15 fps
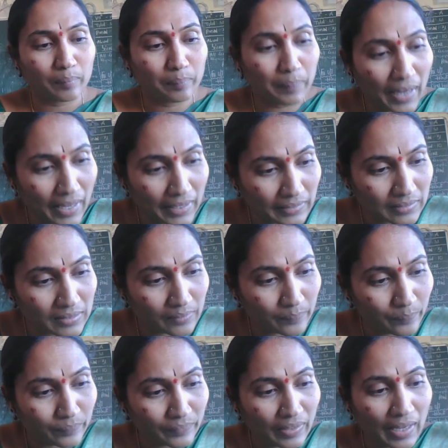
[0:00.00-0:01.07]
plants.
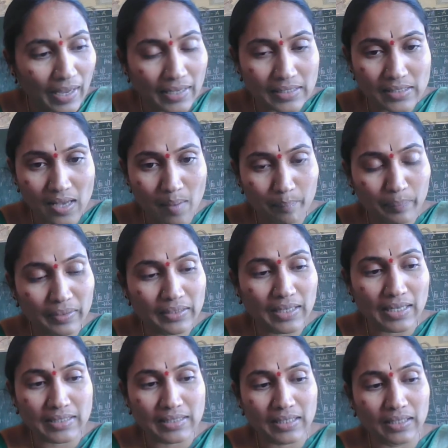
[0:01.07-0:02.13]
Example,
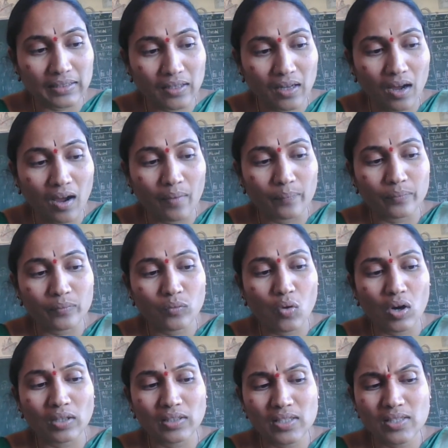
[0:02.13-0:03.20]
cascata.
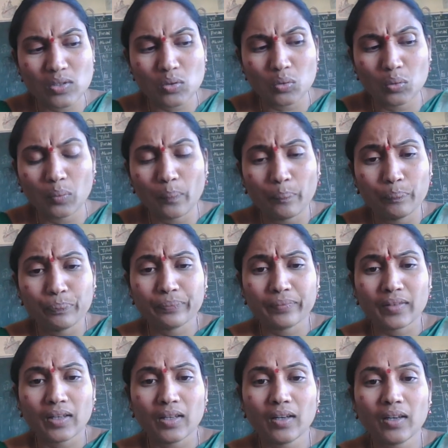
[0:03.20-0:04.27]
What this do?
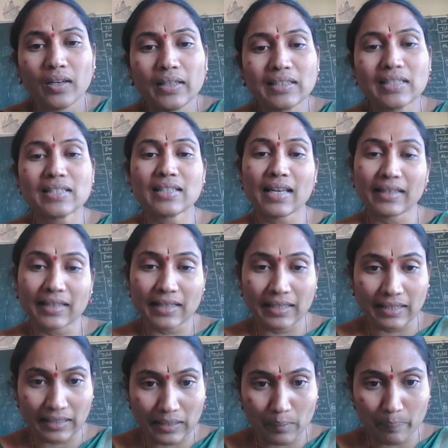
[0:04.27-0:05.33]
It is like a
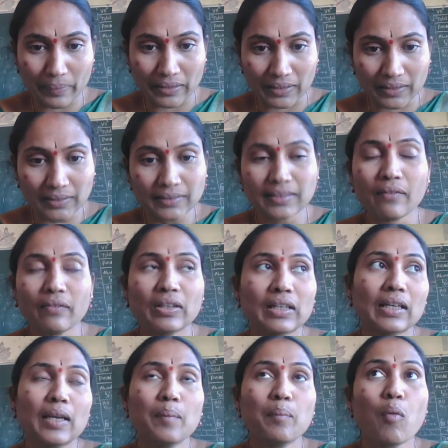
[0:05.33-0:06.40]
creeper. They will
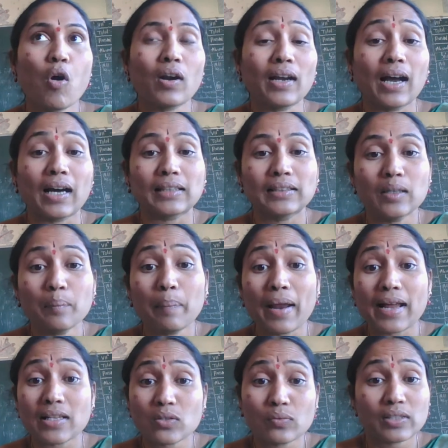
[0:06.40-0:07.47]
creep on other
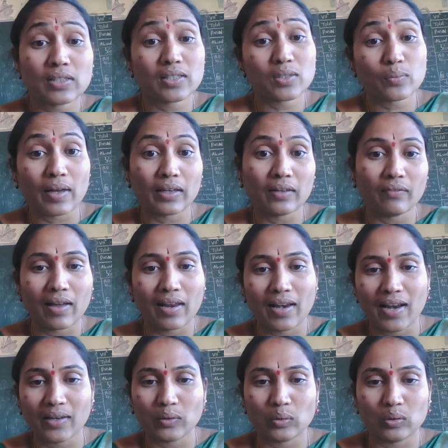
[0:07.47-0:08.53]
plants which is very well
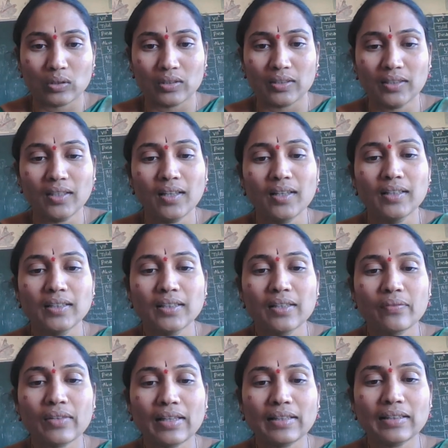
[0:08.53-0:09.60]
and good.
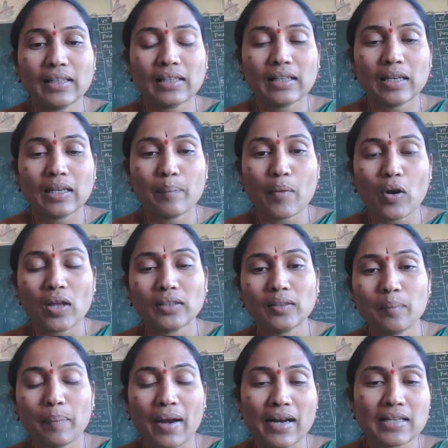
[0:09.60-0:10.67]
Then they creep on other
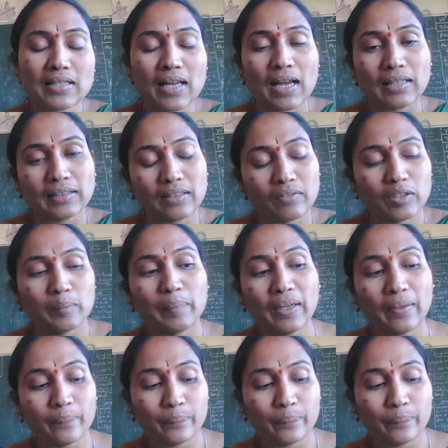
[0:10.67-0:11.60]
plants and they will be